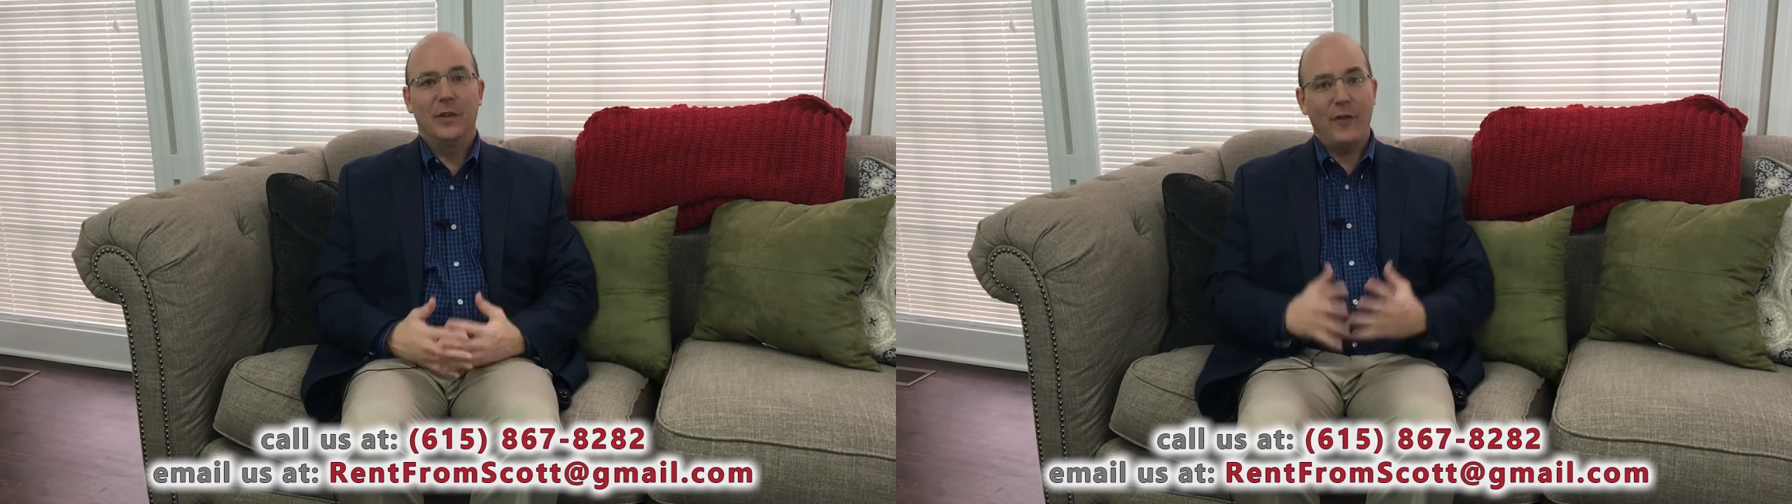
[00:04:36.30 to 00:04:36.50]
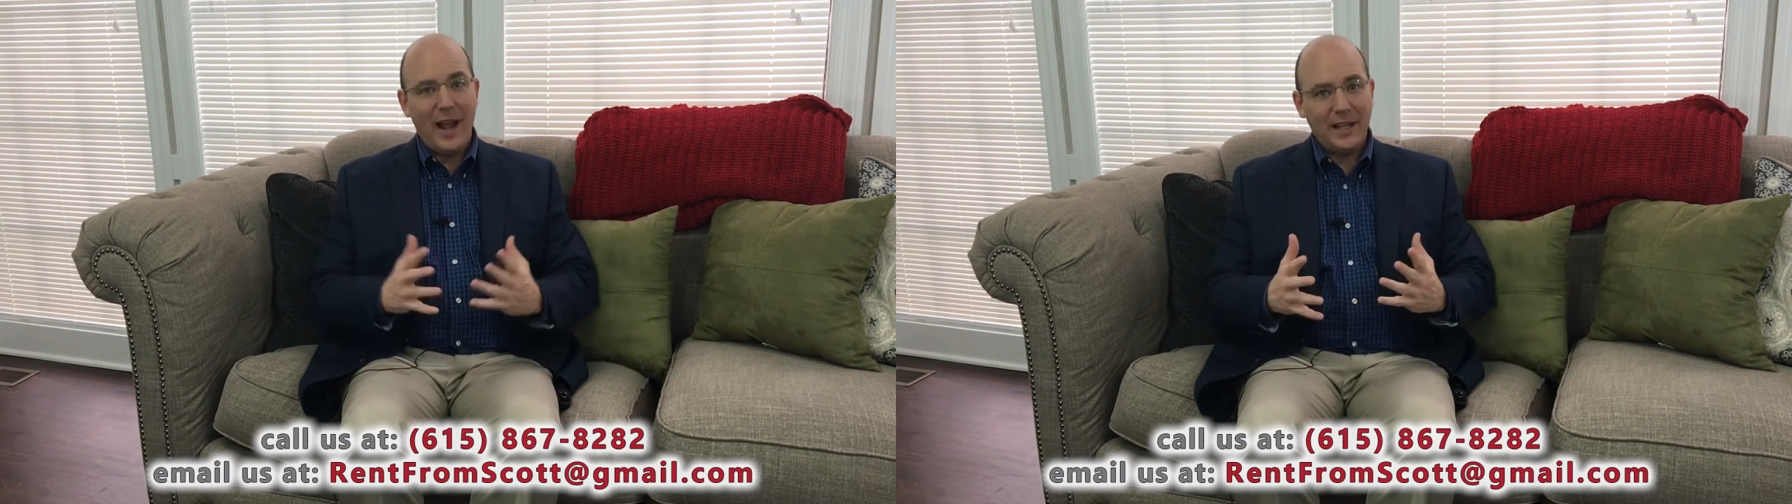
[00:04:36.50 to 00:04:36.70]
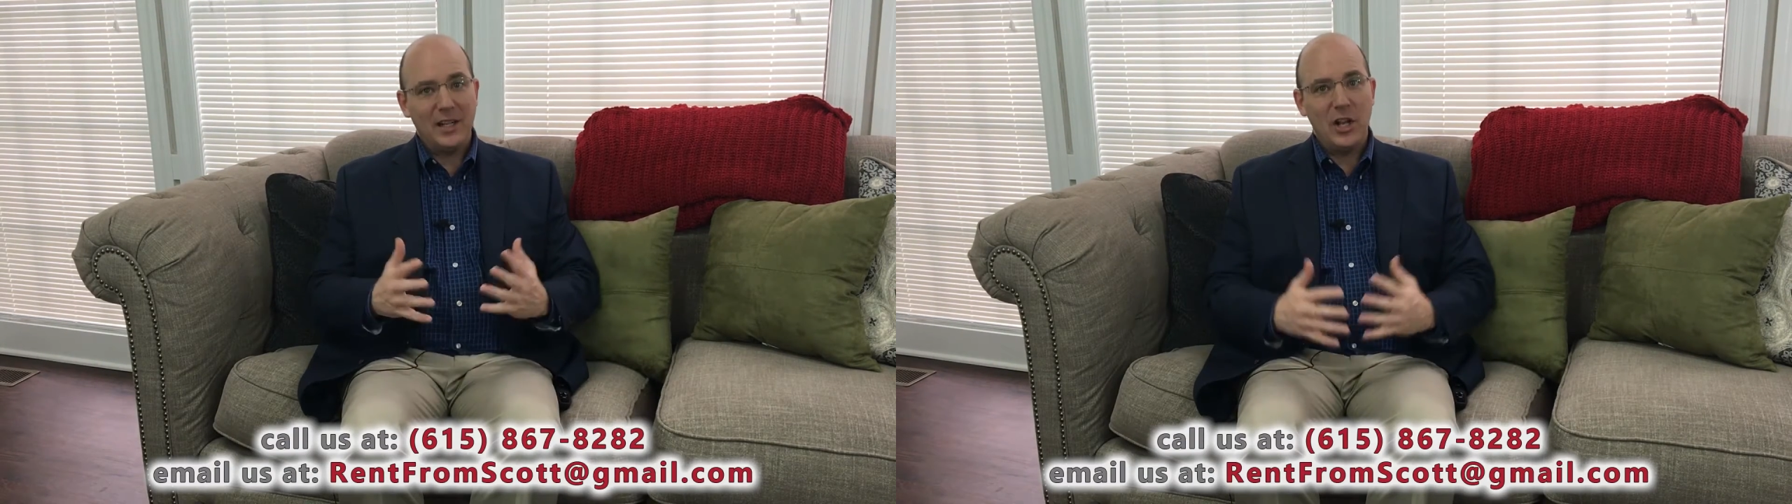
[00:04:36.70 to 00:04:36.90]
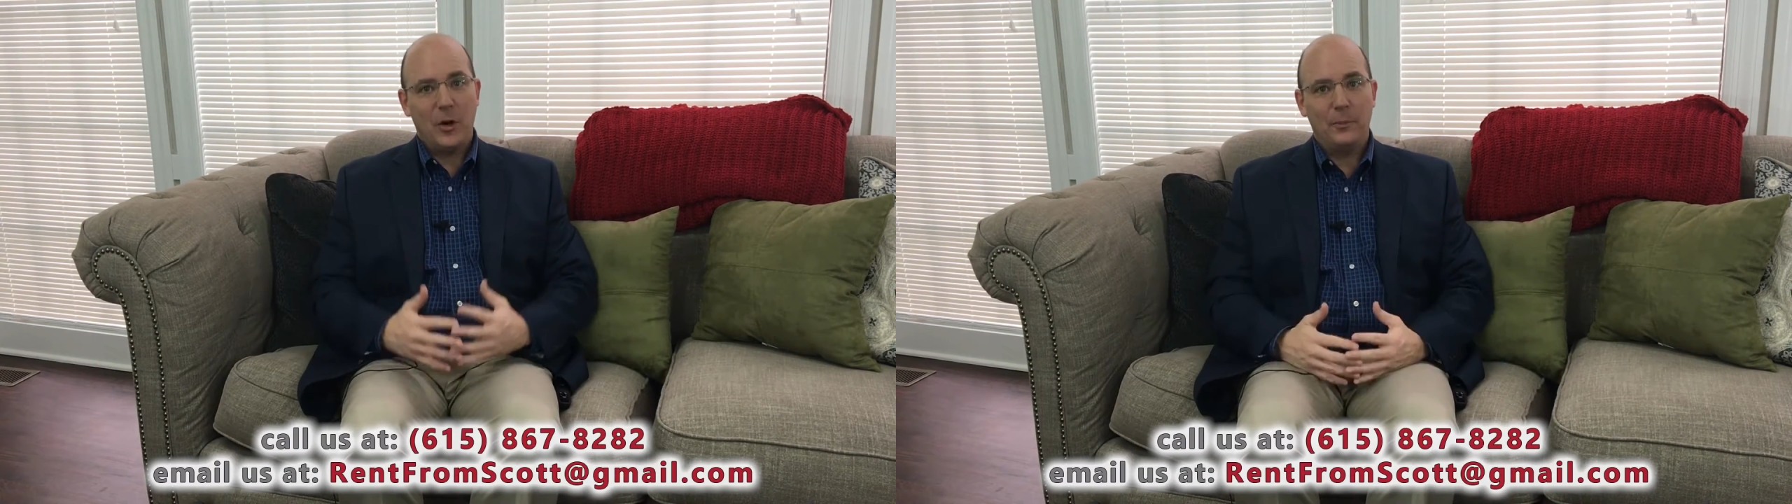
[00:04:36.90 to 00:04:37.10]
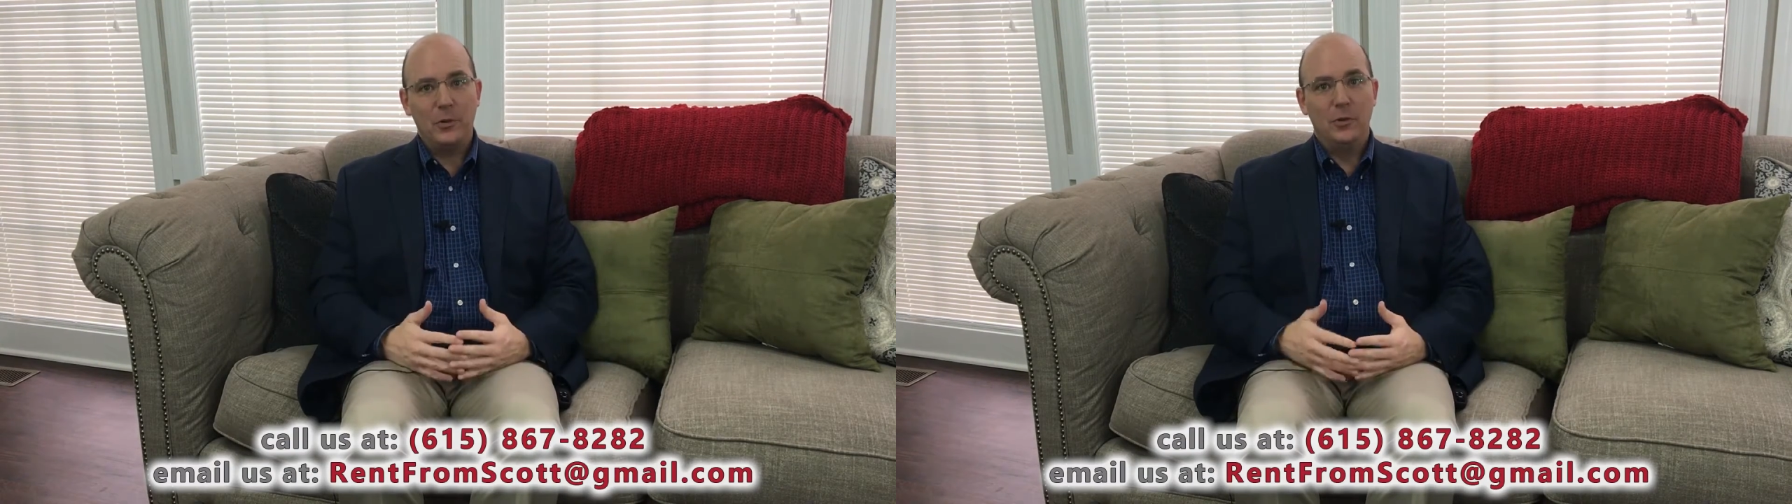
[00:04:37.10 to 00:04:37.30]
If I can
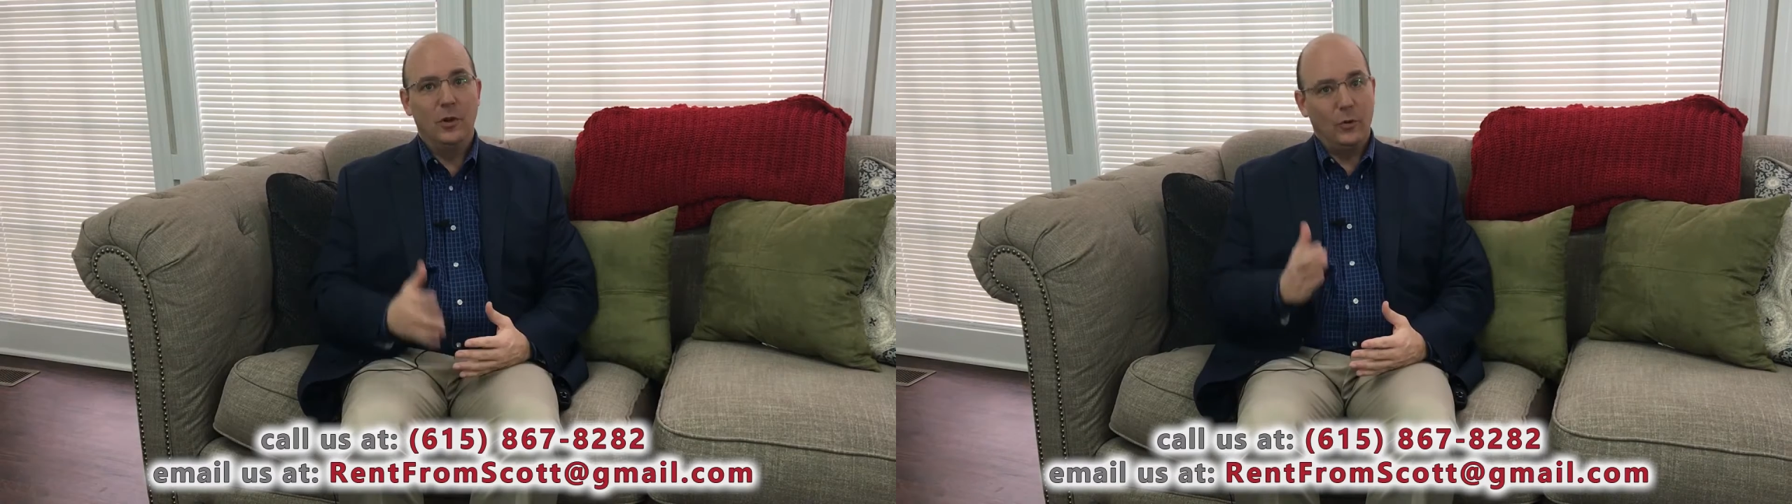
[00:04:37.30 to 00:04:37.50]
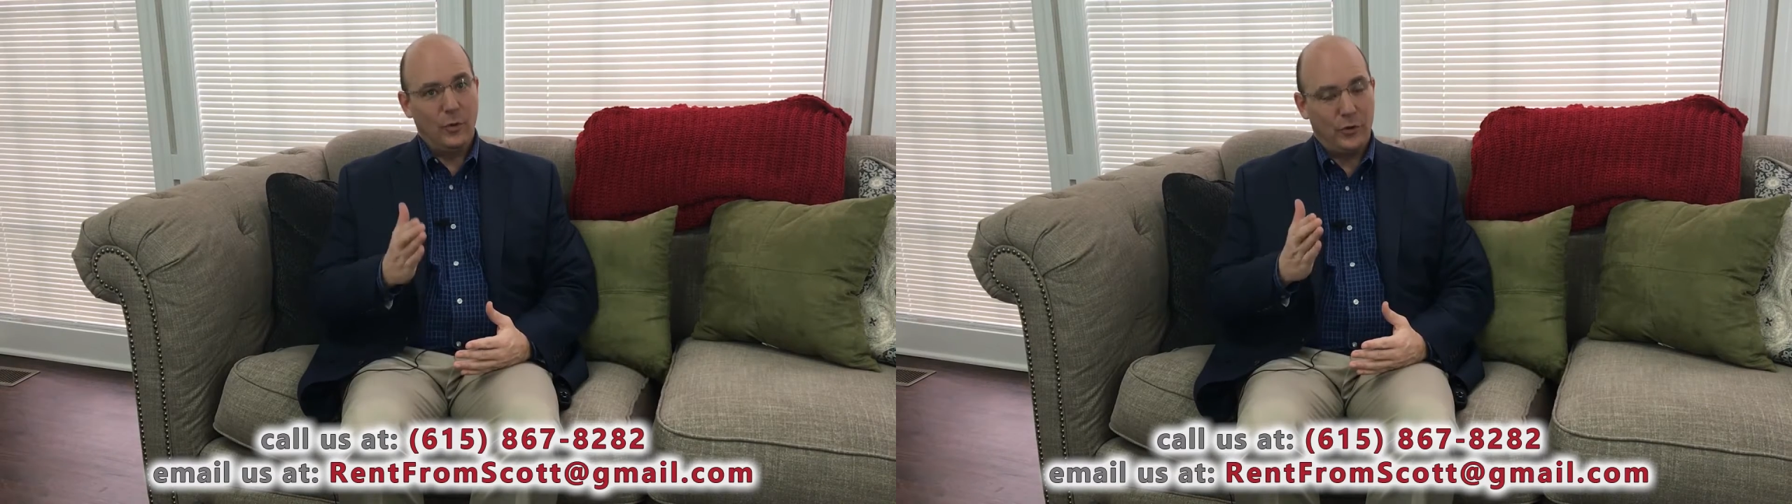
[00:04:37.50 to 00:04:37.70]
help you